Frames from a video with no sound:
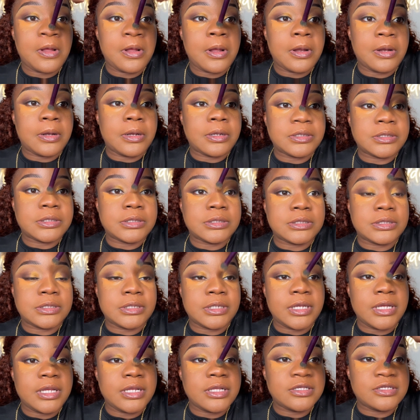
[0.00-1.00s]
the
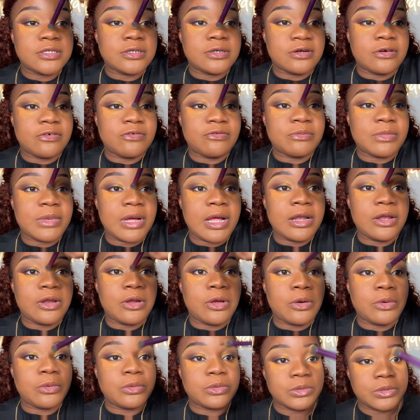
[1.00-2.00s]
center of my
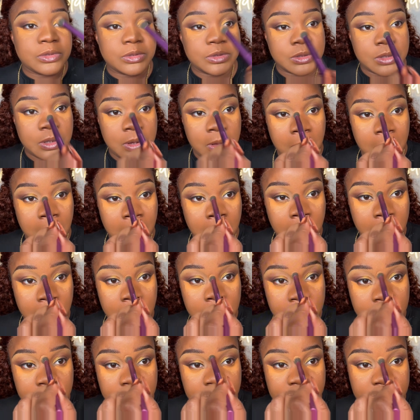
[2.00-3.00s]
nose,
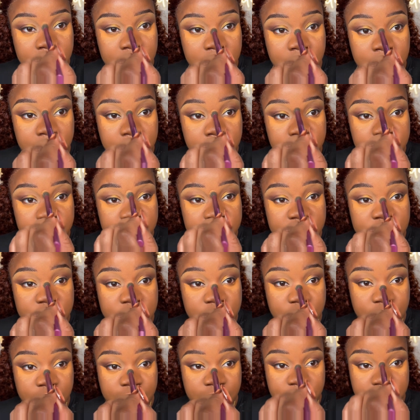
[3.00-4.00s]
the bridge
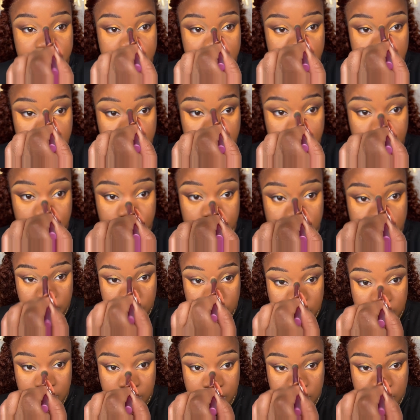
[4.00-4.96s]
of my nose.